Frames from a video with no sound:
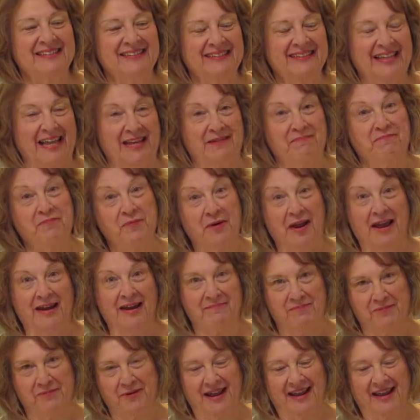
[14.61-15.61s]
like bread,
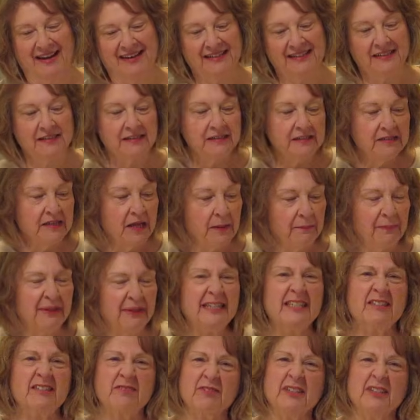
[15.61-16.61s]
but
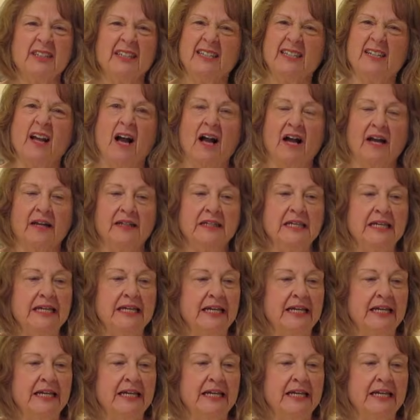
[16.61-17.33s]
it's really not.